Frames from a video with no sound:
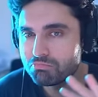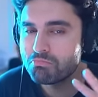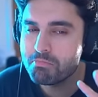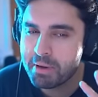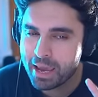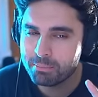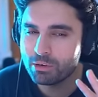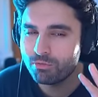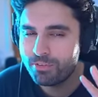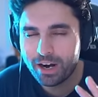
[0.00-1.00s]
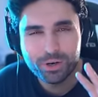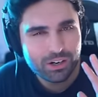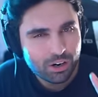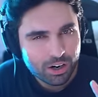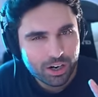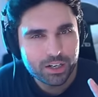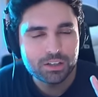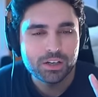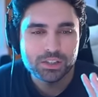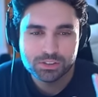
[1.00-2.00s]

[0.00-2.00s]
maybe very hard